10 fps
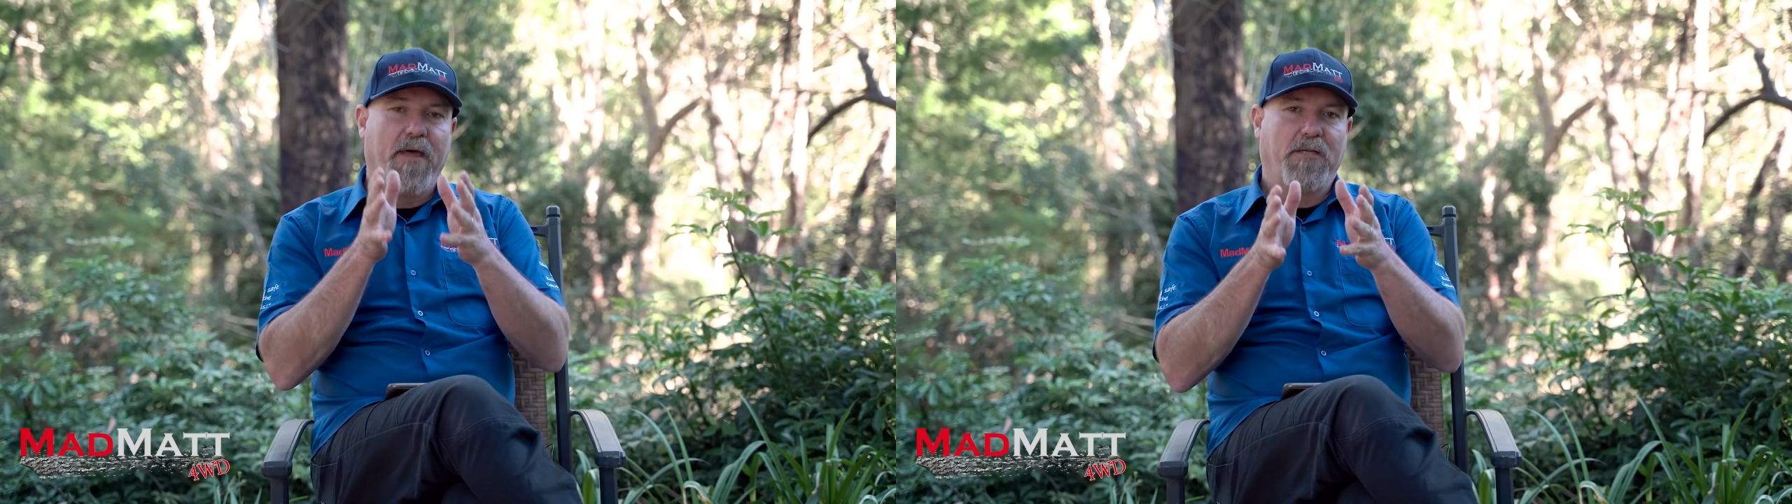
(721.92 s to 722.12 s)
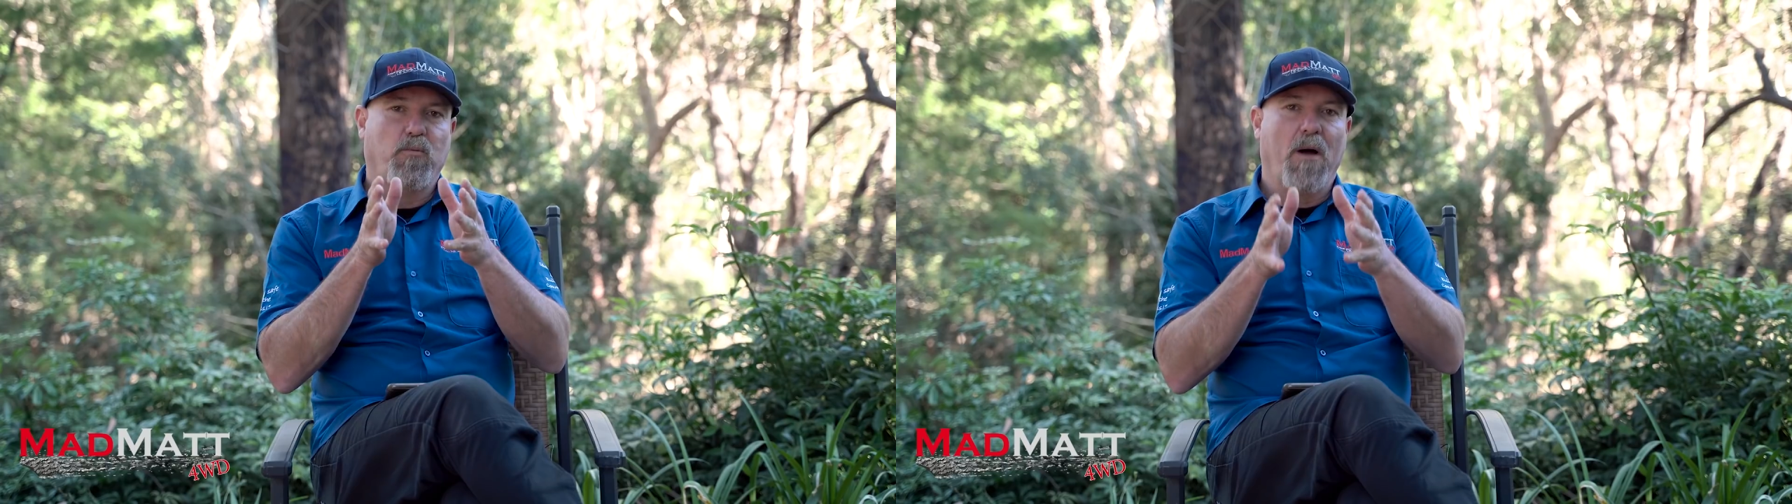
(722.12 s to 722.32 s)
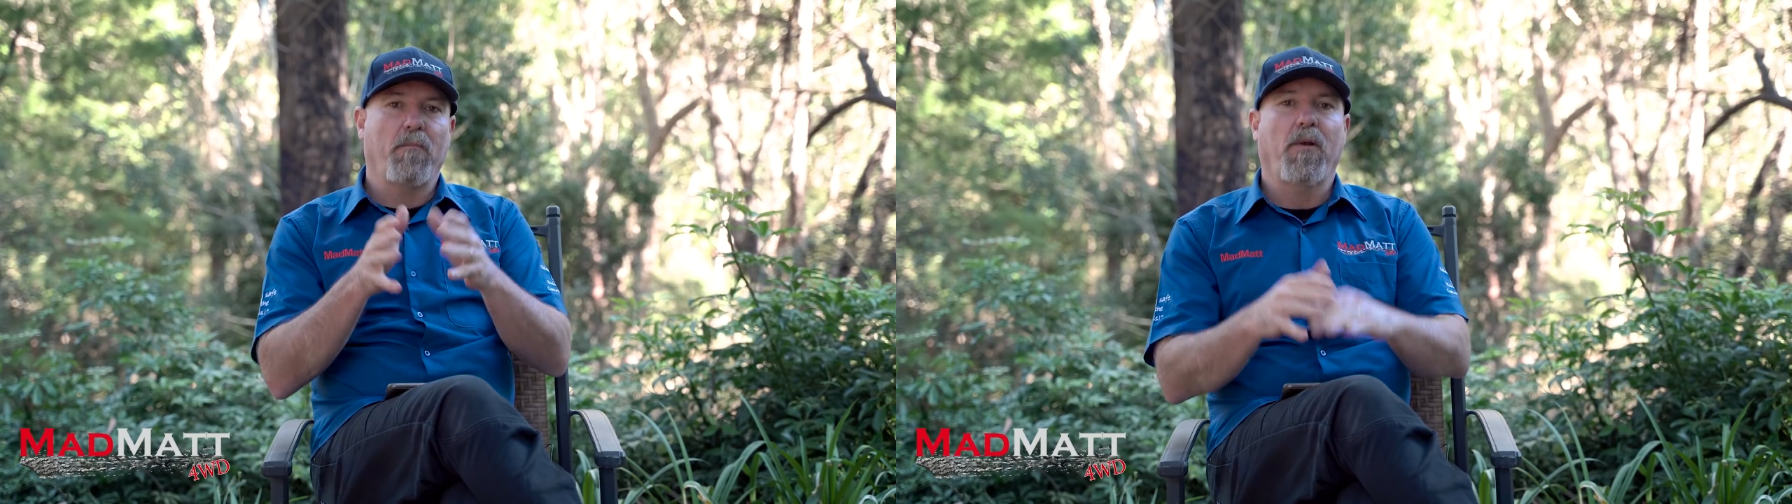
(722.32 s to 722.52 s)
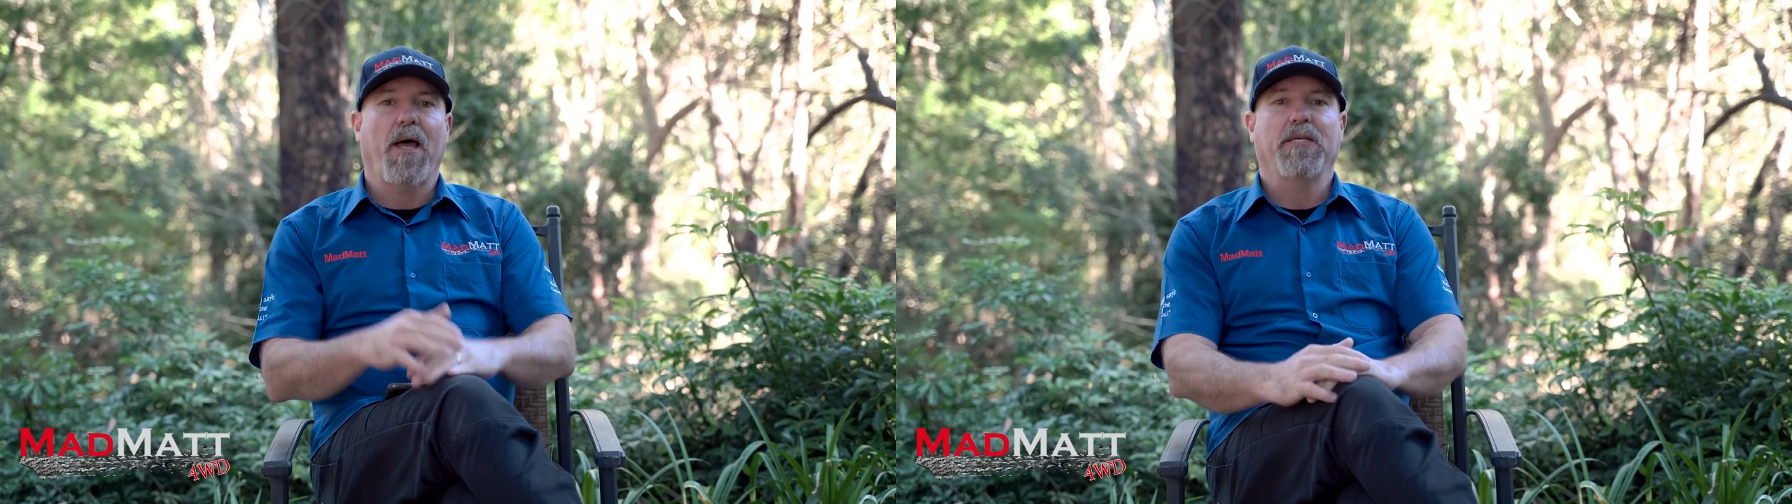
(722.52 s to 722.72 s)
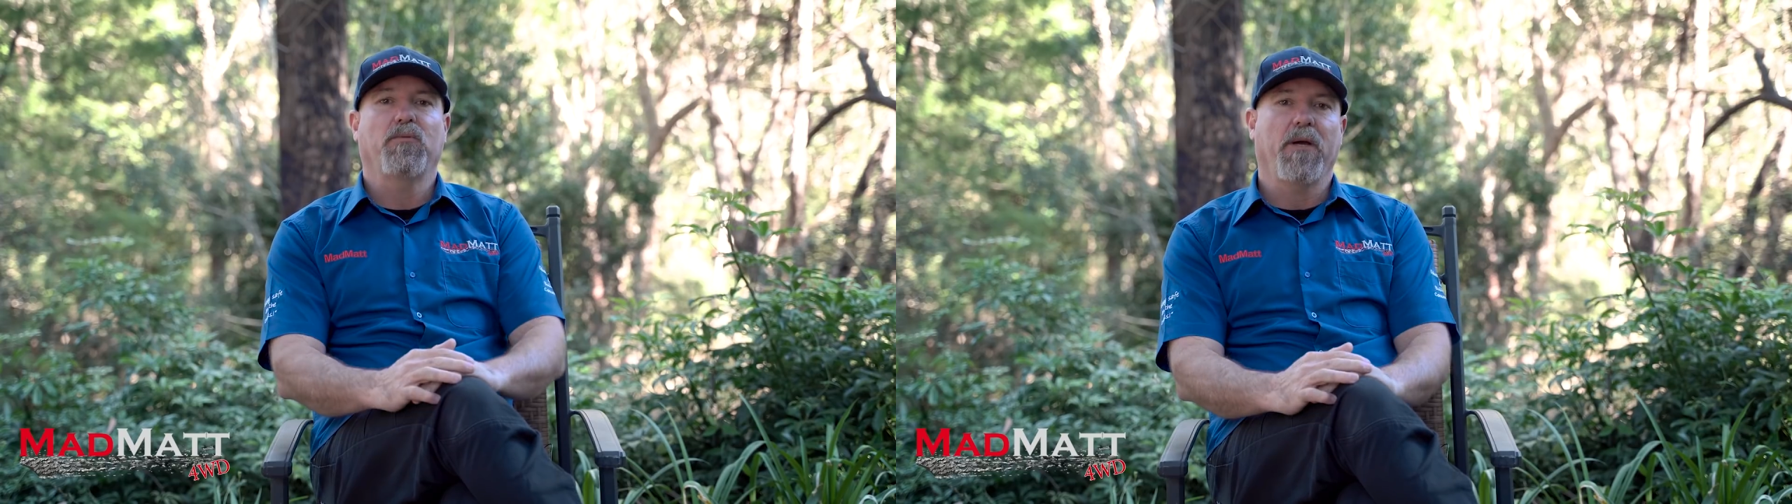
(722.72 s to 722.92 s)
that's one
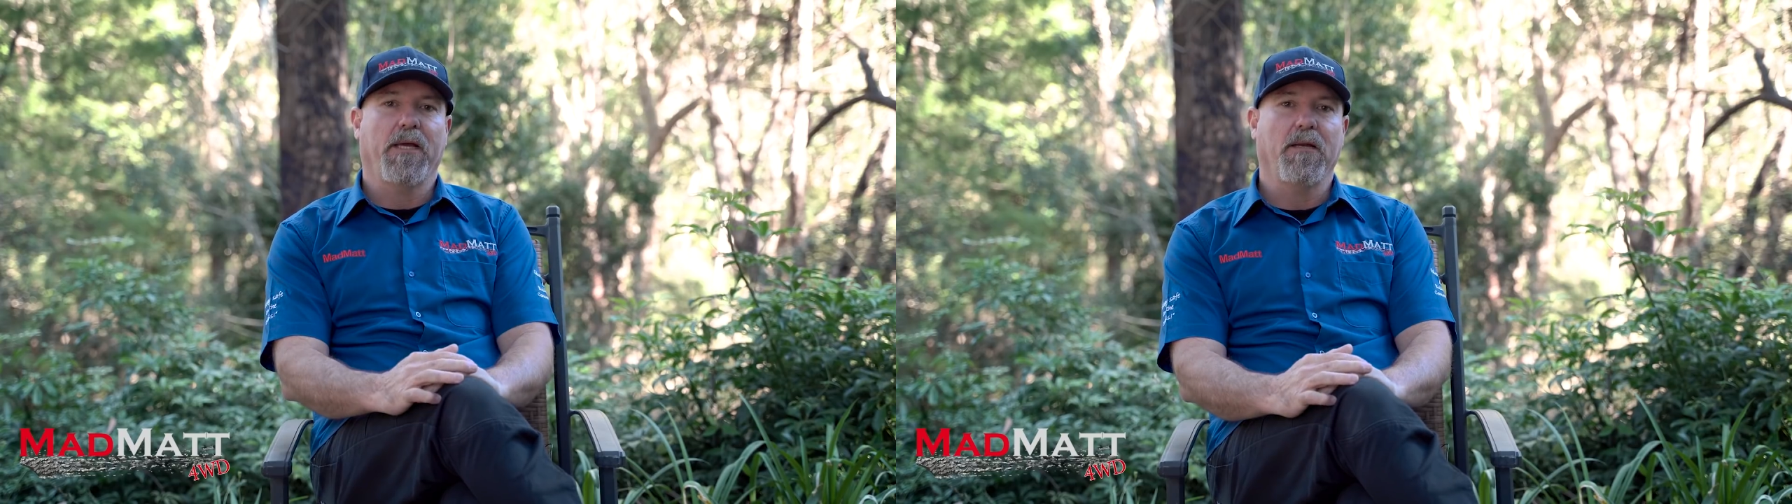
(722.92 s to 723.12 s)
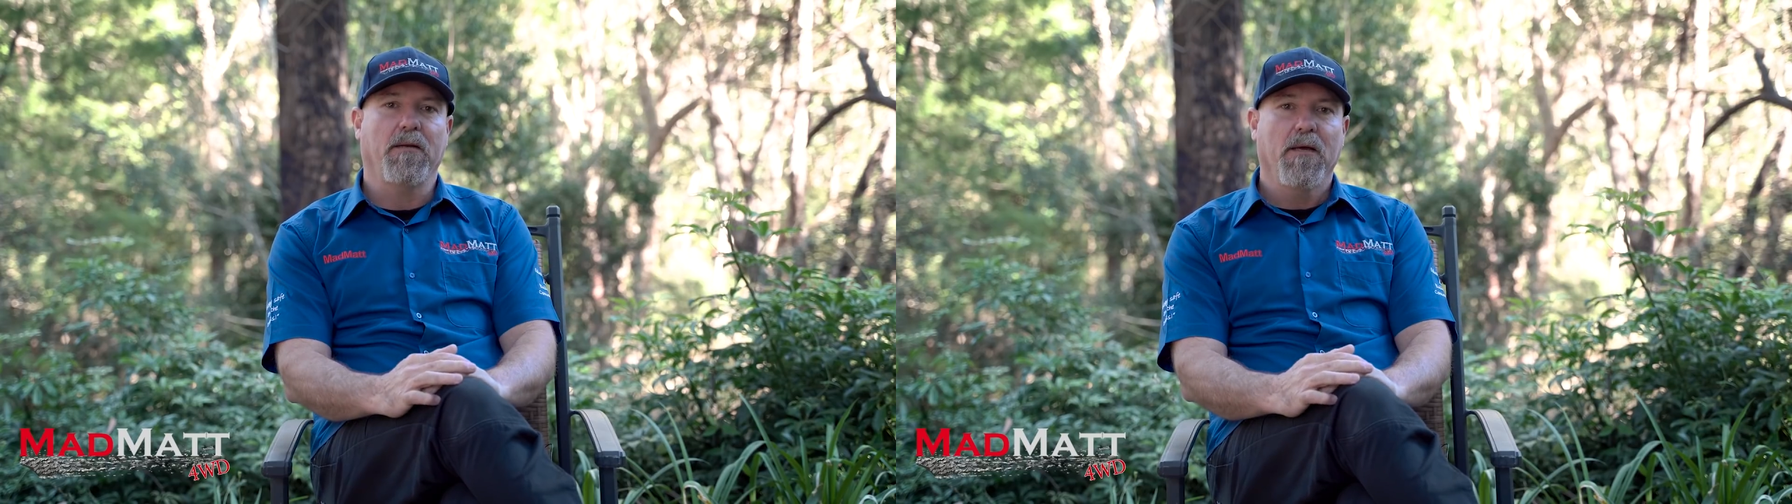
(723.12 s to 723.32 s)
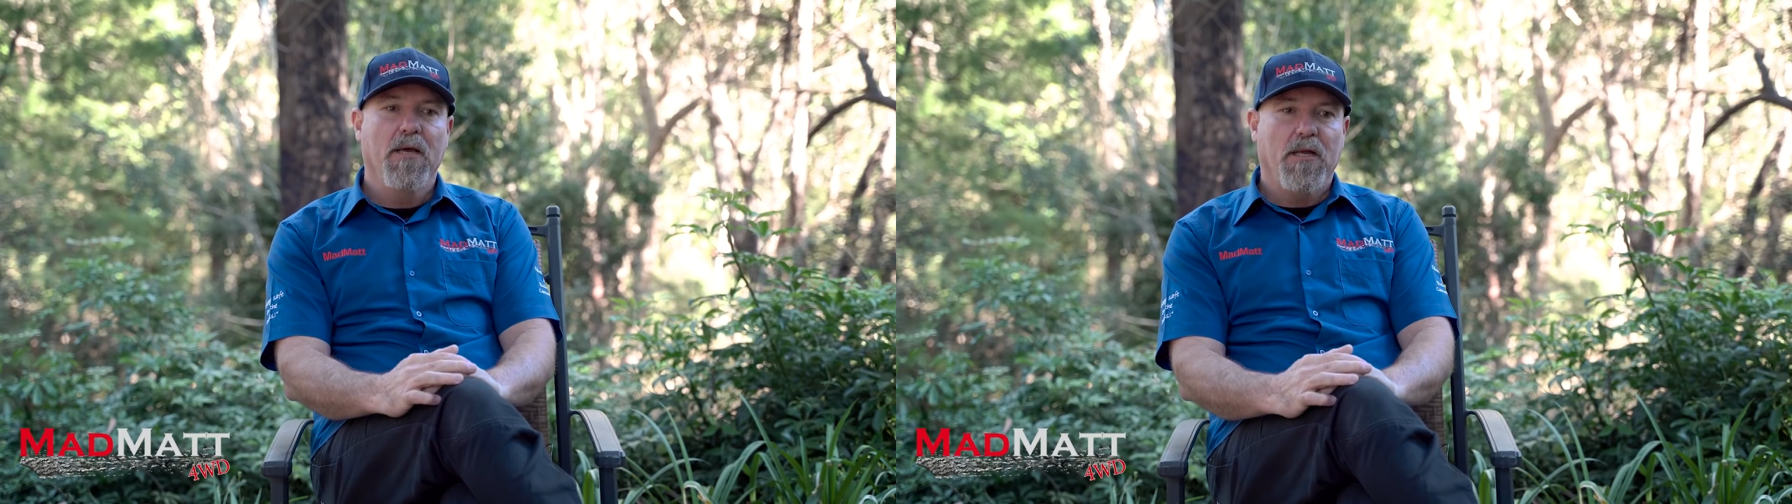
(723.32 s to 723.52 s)
place we can